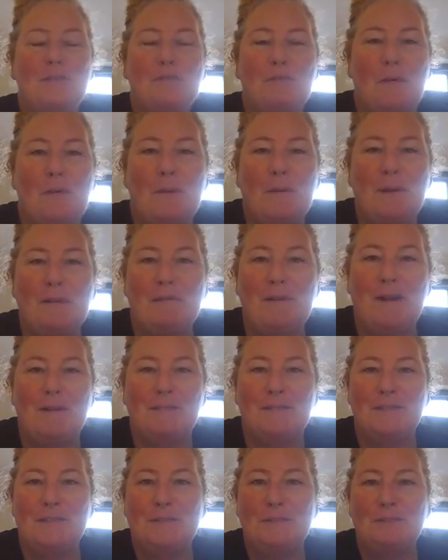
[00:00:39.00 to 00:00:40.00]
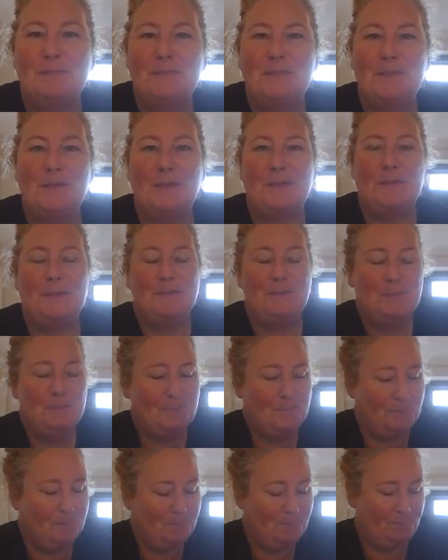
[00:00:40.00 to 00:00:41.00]
wrong way around. So
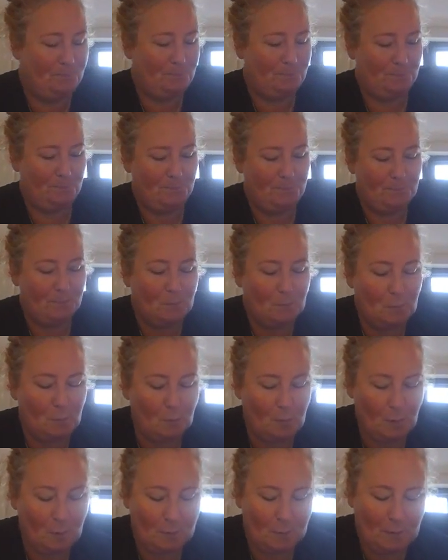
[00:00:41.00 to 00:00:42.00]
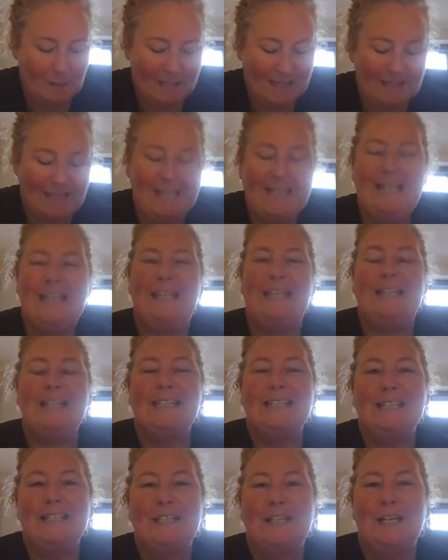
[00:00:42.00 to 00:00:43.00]
what we need
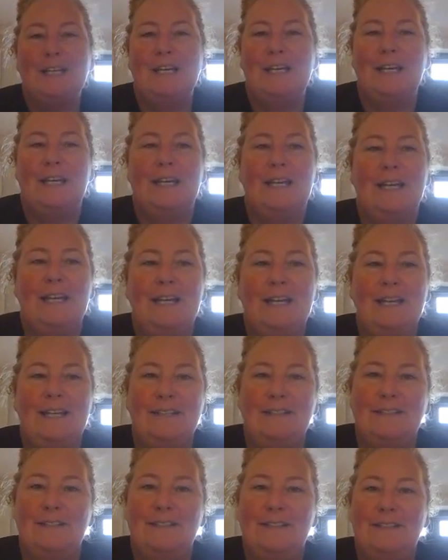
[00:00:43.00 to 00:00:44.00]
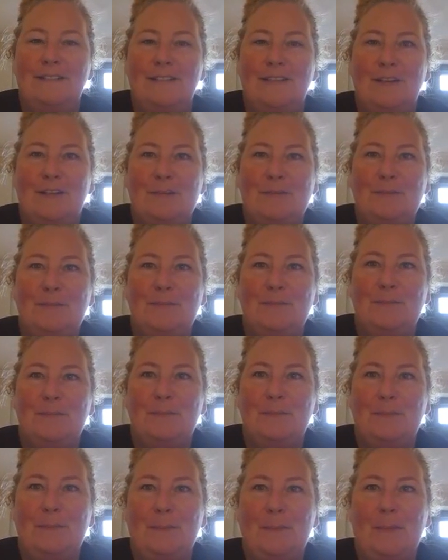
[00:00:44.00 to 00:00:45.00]
is
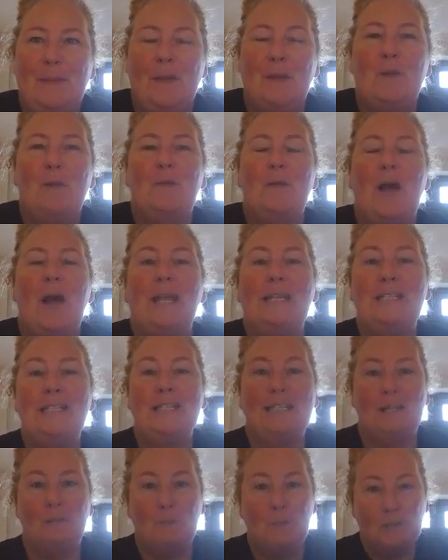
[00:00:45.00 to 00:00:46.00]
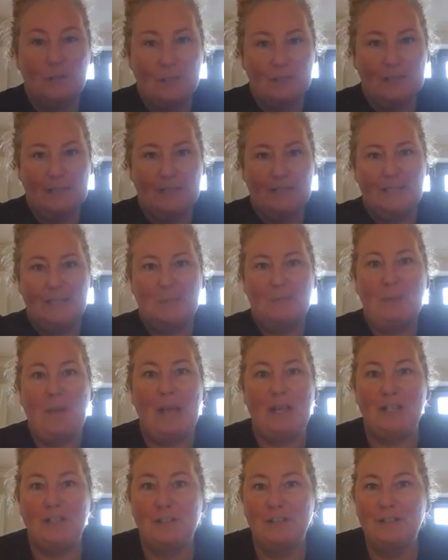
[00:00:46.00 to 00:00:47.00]
ideally what you need is
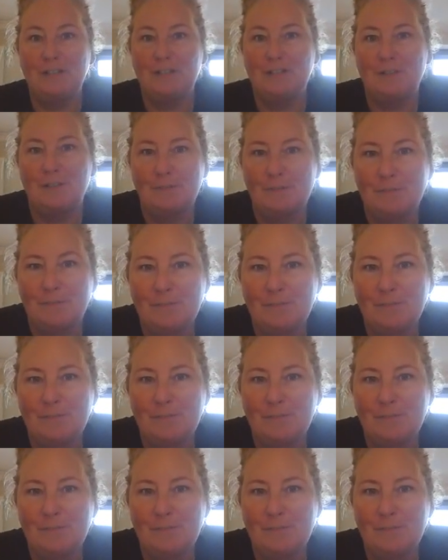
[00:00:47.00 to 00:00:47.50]
patience.